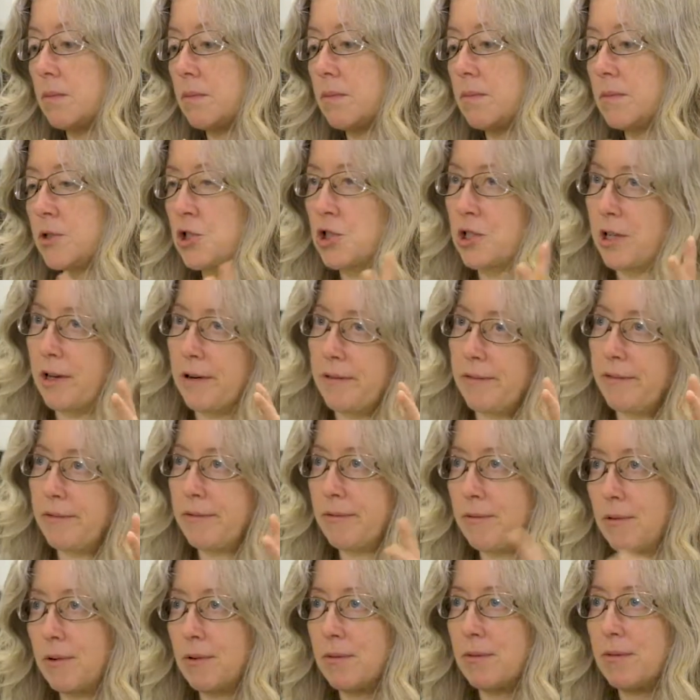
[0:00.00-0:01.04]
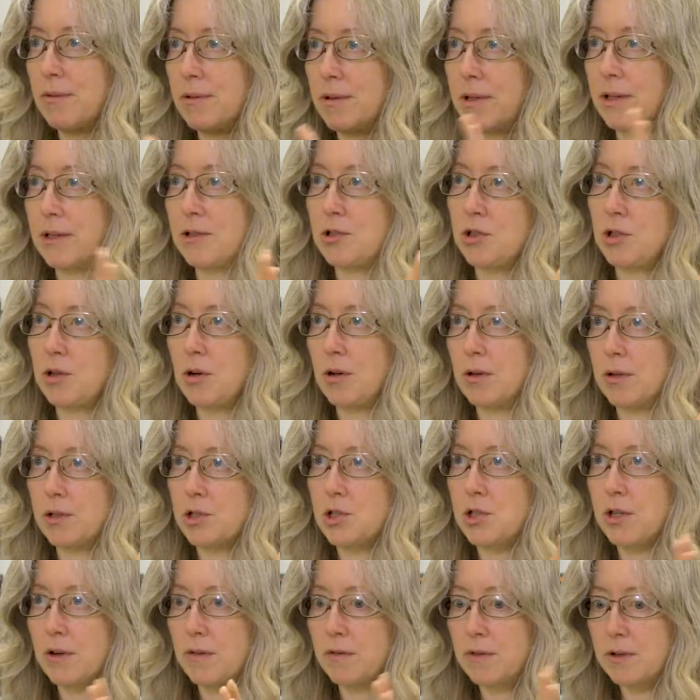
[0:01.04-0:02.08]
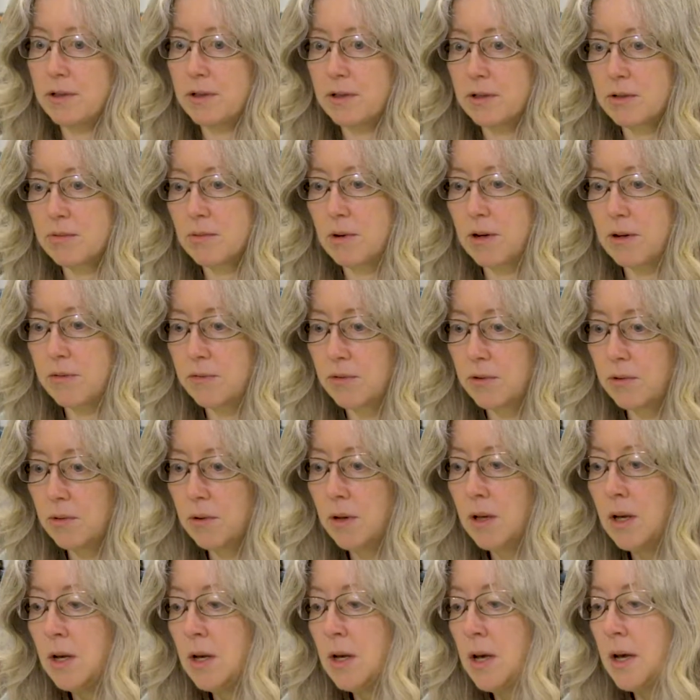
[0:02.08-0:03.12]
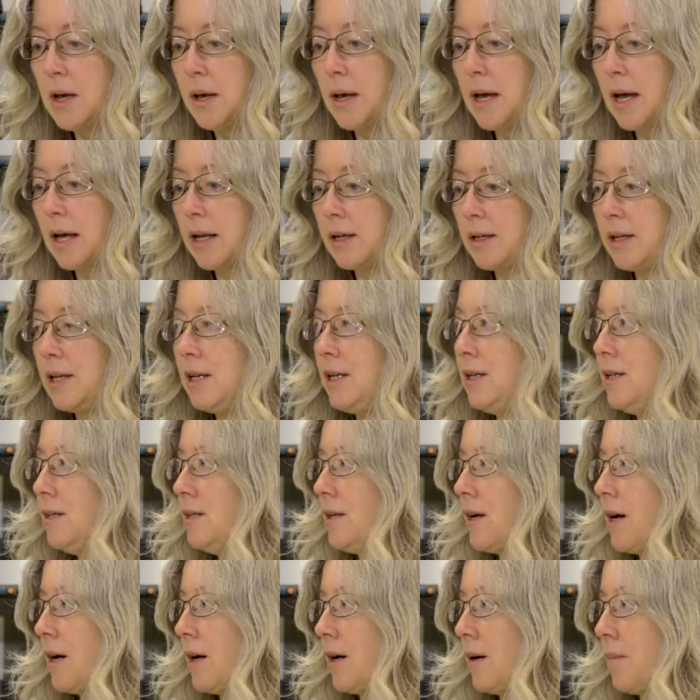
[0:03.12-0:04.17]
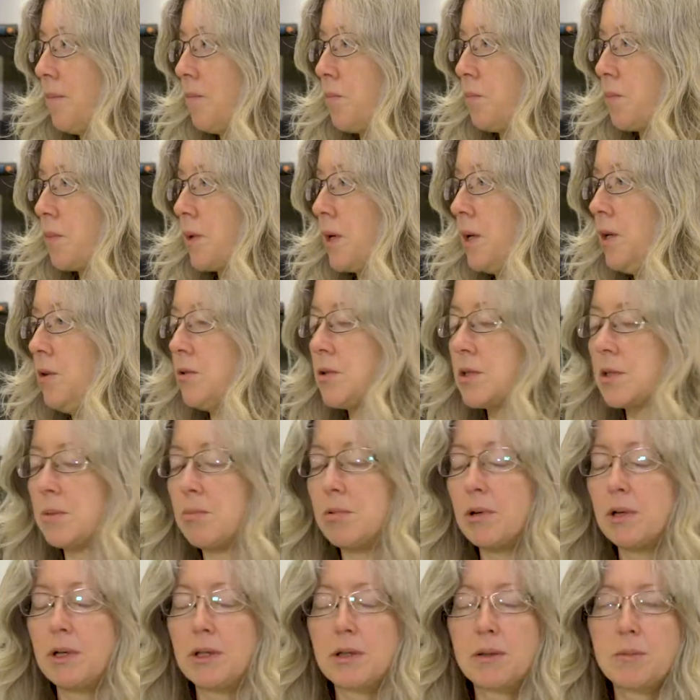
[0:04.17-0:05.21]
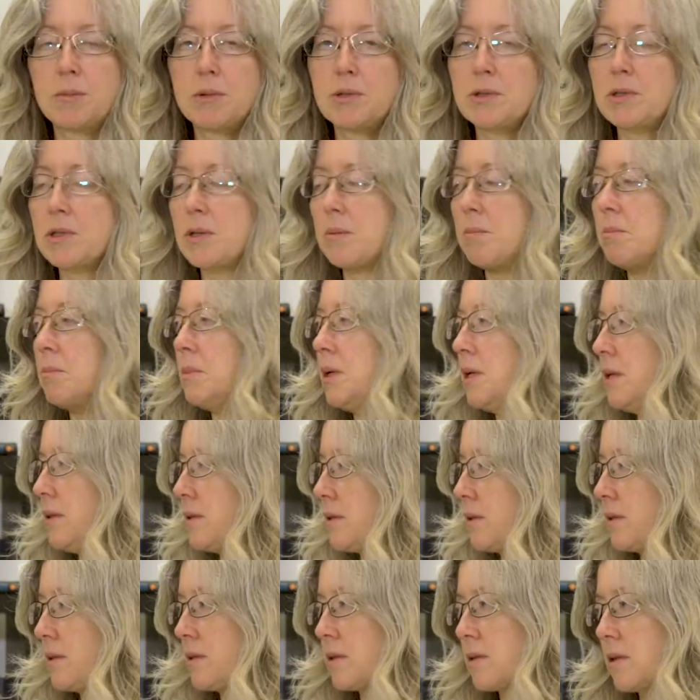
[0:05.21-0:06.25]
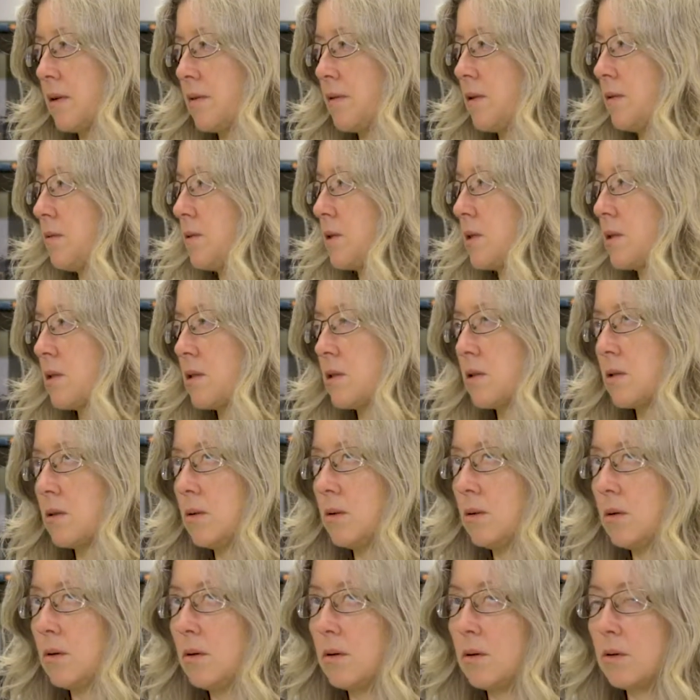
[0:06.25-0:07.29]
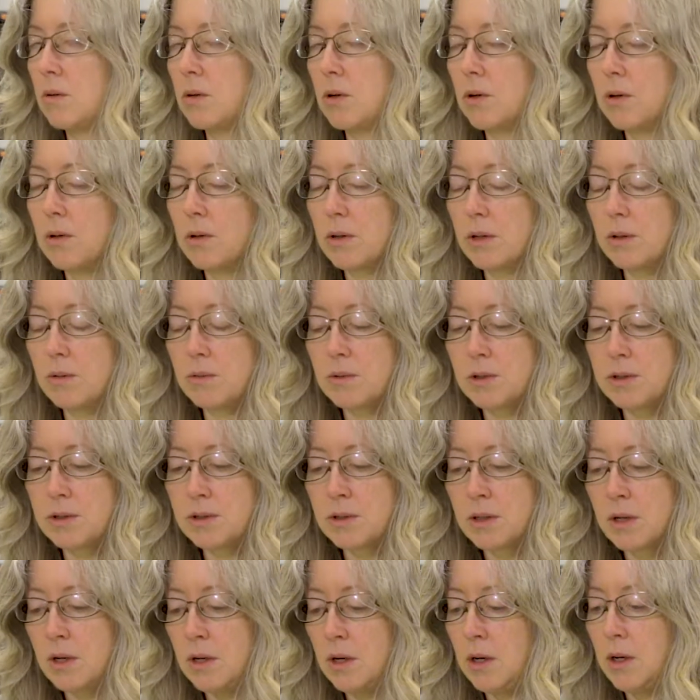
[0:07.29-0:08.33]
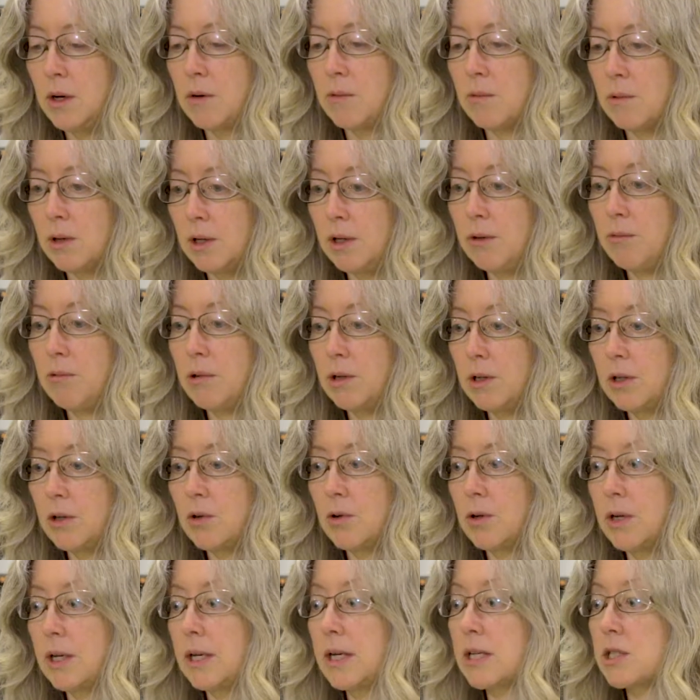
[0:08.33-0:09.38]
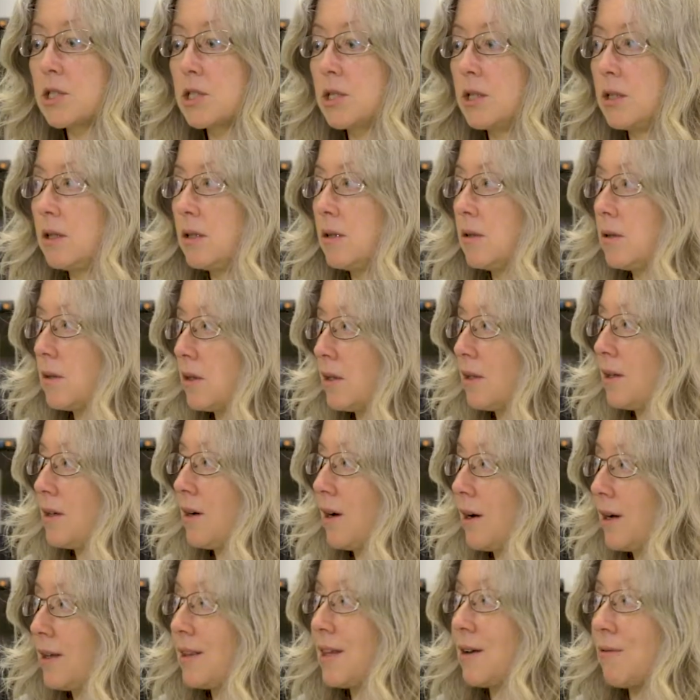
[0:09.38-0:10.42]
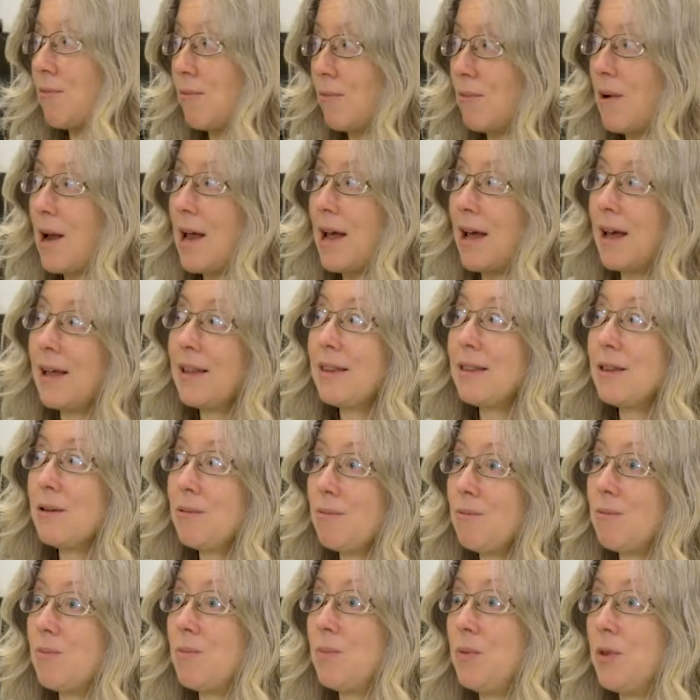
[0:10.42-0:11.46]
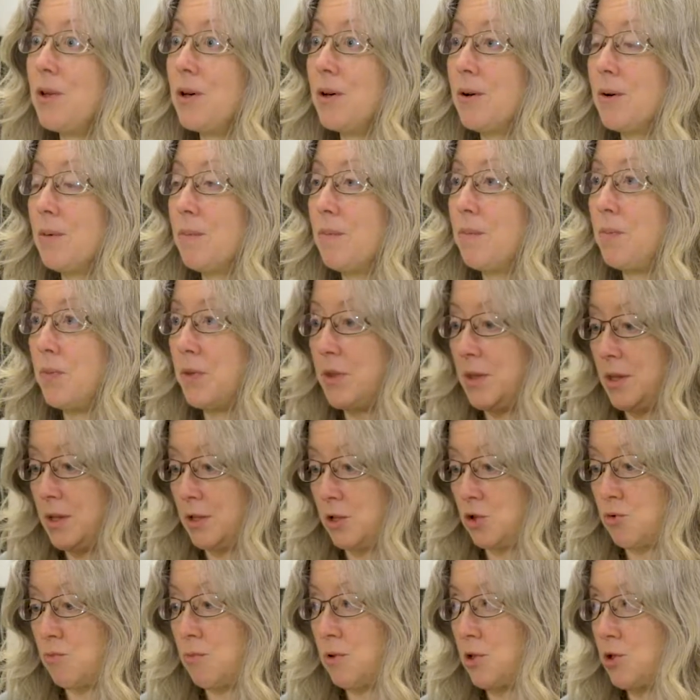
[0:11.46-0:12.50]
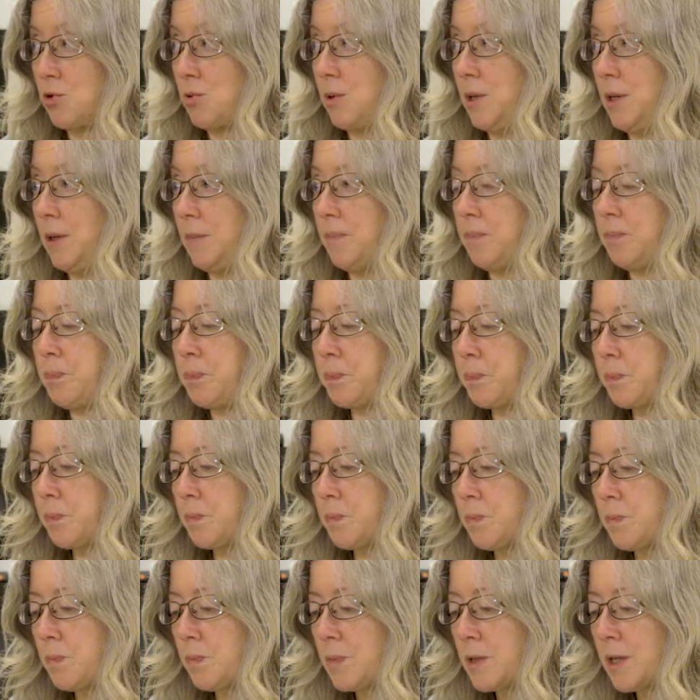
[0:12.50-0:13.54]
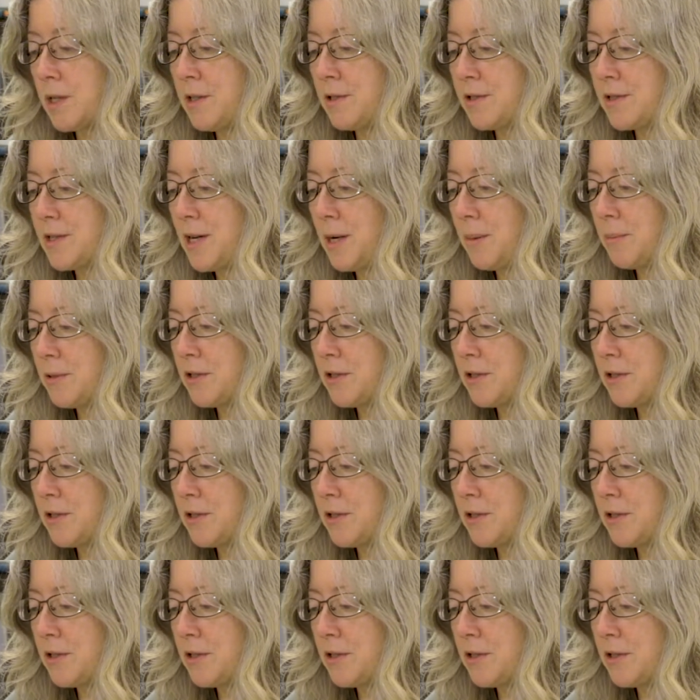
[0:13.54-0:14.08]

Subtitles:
chef, well, I guess you call it a chef that does raw food. And he used to bring in the most amazing stuff. It was so good. It was really, really good. And actually, the guy that ran the retreat, his name